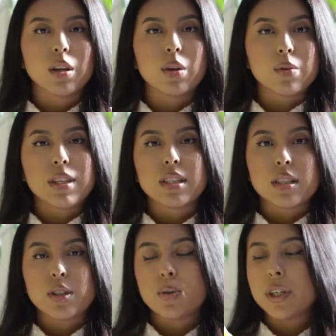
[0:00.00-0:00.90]
low light
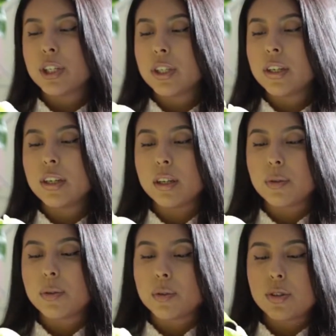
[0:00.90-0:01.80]
situation and it
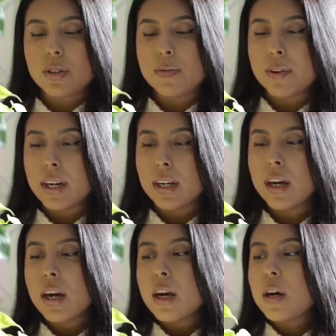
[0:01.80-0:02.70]
will do just fine.
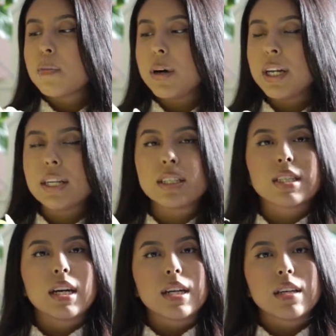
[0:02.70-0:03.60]
Mine is
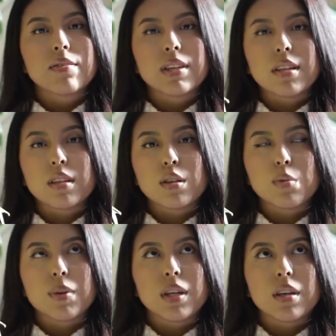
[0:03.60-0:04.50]
kind of in a little
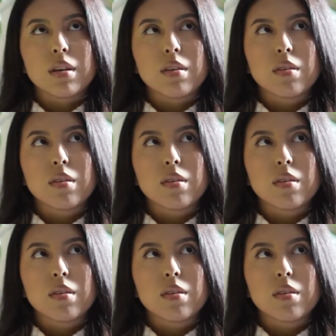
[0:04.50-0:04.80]
bit